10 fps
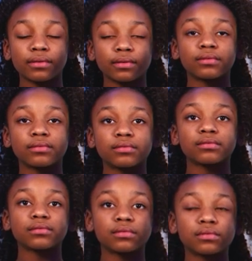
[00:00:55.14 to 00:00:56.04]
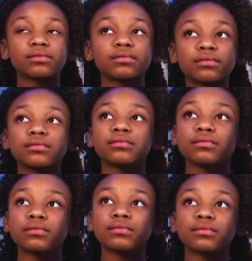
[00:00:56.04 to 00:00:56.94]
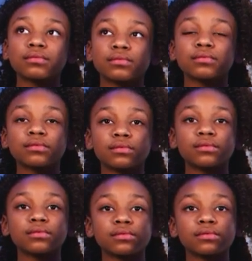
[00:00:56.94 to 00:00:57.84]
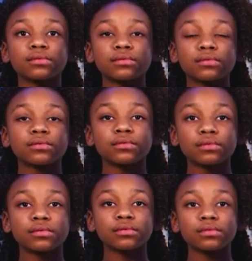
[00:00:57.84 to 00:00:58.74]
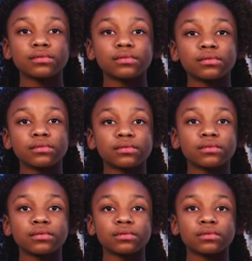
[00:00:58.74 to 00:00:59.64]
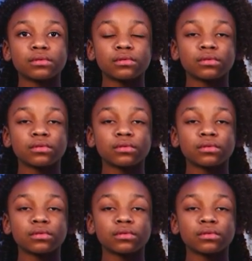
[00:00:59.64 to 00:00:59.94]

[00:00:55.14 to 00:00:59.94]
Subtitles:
No words are spoken by the person on screen.